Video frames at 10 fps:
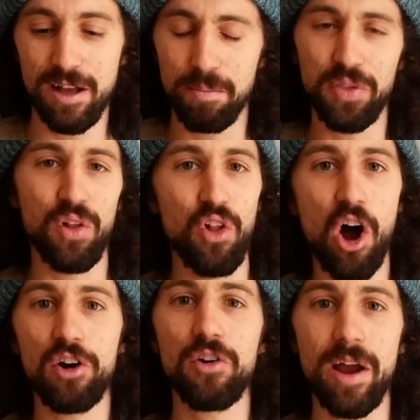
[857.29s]
but the
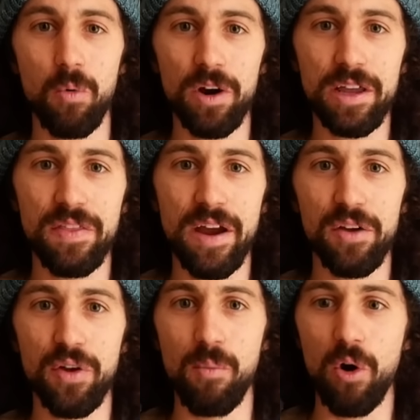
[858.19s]
longer I work in there,
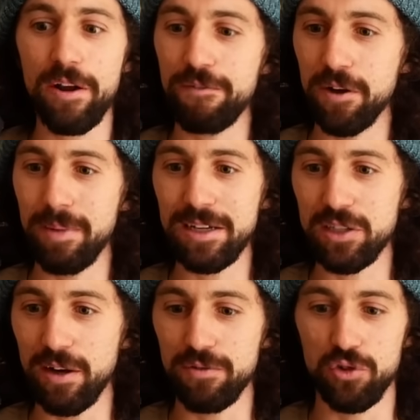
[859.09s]
the more I feel
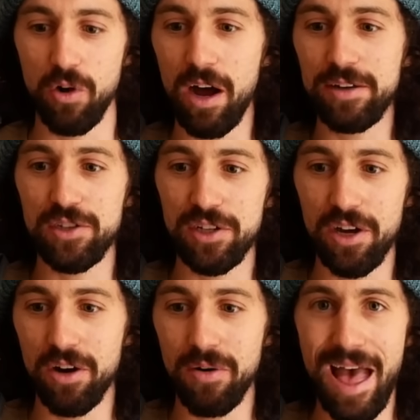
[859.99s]
myself drawn to
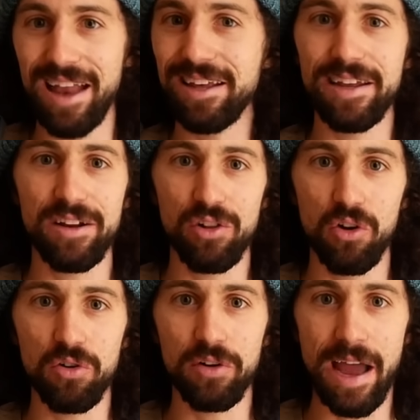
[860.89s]
go edit in a
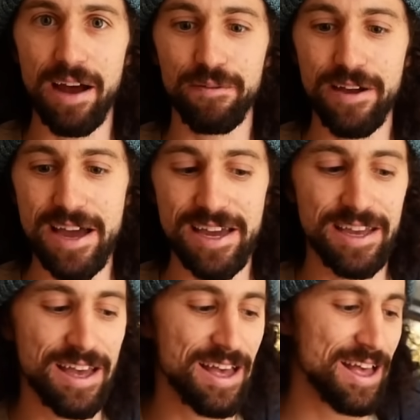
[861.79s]
local cafe.
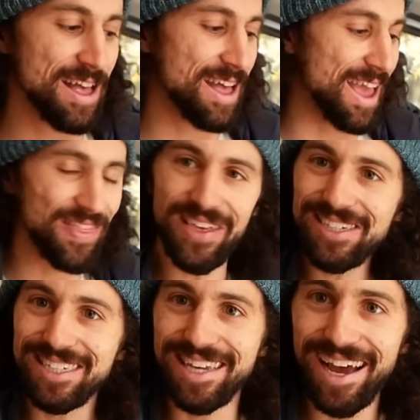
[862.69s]
And
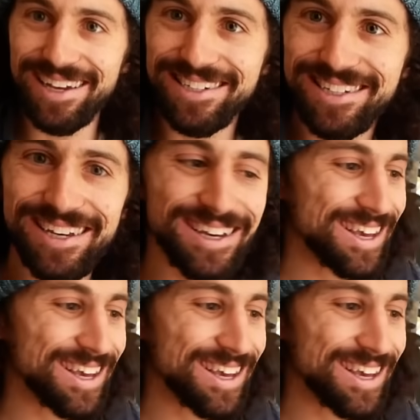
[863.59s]
this desk